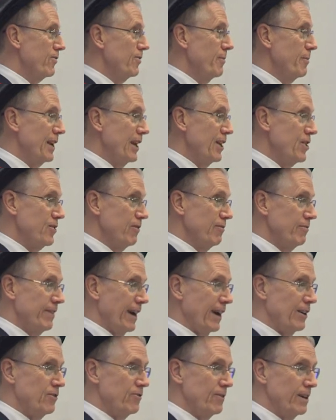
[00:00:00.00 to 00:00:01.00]
discrimination
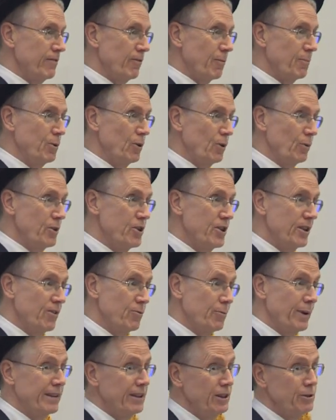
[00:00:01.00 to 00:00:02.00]
factor in Liverpool, which
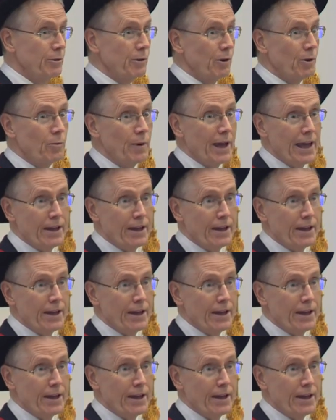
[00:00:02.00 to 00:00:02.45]
is whether you are a